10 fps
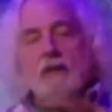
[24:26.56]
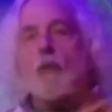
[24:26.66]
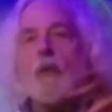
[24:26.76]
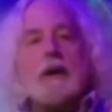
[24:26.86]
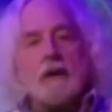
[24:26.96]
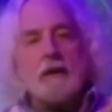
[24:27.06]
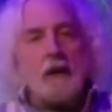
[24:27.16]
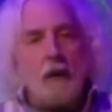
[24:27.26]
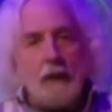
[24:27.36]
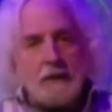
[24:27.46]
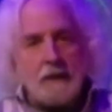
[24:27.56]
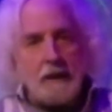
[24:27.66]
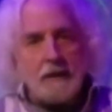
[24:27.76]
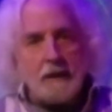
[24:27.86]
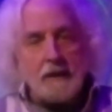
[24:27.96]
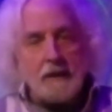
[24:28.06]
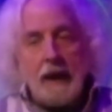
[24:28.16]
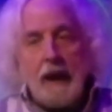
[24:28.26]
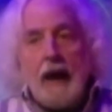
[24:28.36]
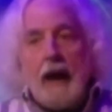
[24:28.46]
weird coincidences,
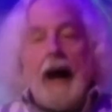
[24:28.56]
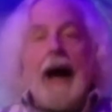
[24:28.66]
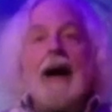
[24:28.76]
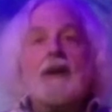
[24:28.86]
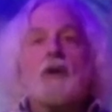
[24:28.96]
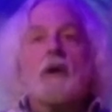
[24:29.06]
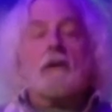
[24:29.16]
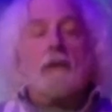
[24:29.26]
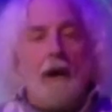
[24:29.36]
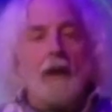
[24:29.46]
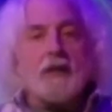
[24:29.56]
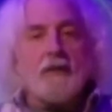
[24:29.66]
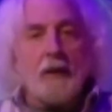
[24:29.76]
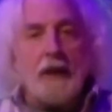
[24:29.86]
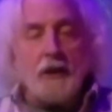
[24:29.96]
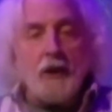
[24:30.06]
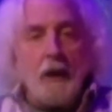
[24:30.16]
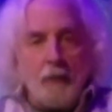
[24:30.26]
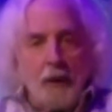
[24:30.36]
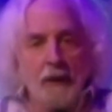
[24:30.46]
I took lost footage,
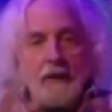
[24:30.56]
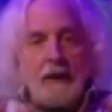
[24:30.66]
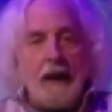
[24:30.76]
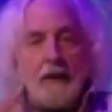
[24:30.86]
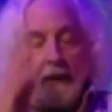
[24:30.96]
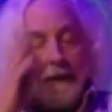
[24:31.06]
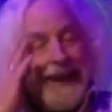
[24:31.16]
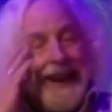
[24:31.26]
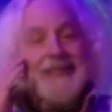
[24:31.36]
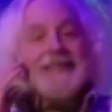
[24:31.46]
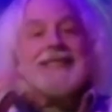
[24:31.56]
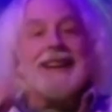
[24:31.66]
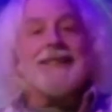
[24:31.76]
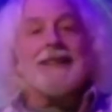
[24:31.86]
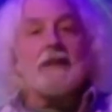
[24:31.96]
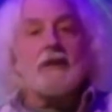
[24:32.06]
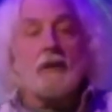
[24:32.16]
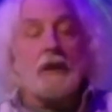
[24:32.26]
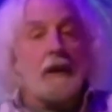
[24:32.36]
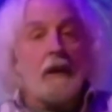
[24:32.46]
put it together, and sent it
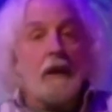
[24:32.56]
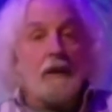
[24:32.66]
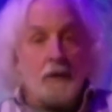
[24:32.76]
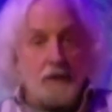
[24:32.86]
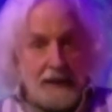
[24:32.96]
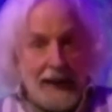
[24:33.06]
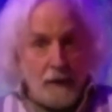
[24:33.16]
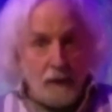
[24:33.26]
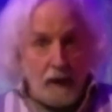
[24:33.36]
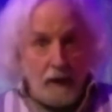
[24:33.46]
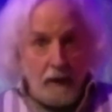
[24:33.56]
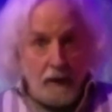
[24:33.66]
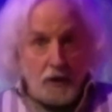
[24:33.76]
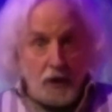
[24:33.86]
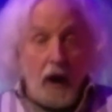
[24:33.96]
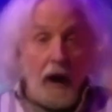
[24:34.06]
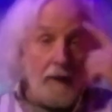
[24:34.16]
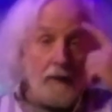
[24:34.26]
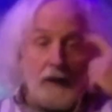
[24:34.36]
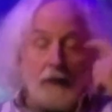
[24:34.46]
to Sandra Shaw
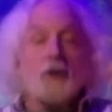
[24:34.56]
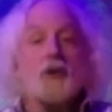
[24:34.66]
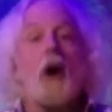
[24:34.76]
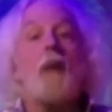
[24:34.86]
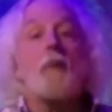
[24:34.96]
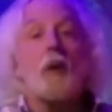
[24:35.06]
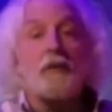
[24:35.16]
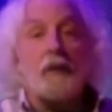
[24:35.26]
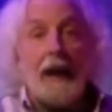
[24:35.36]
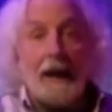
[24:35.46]
Murphy at